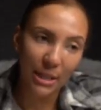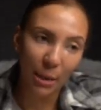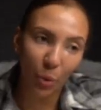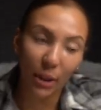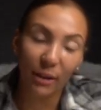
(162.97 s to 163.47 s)

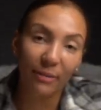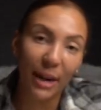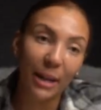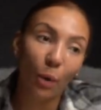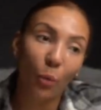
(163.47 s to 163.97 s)
and we're going to
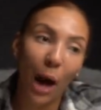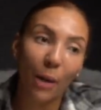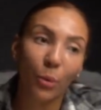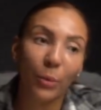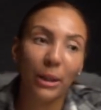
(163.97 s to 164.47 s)
find out why
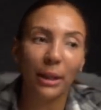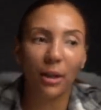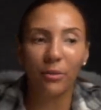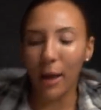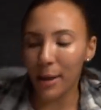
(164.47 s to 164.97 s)
when we
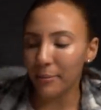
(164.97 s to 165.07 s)
clarify.